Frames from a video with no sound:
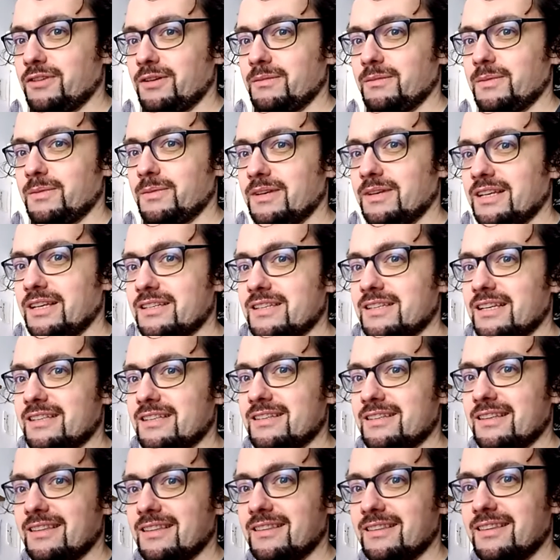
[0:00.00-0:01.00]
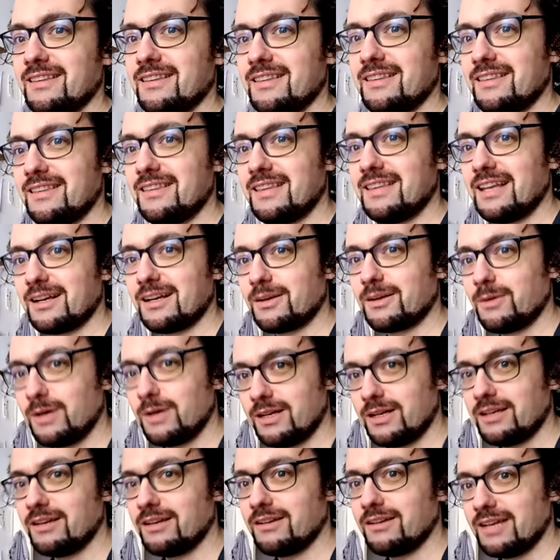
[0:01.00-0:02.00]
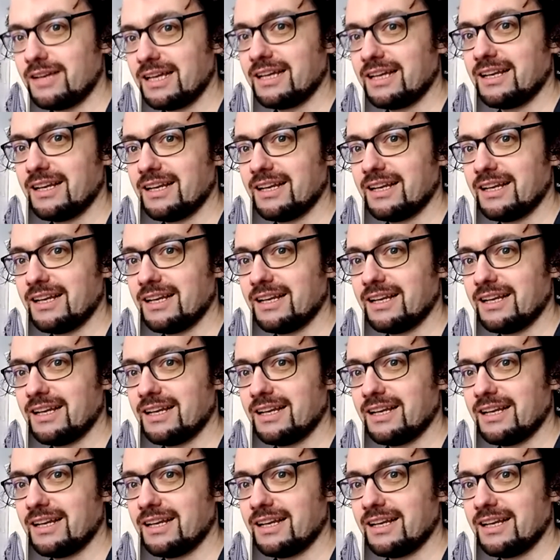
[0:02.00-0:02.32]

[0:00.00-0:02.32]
I've been listening to that quite a lot lately.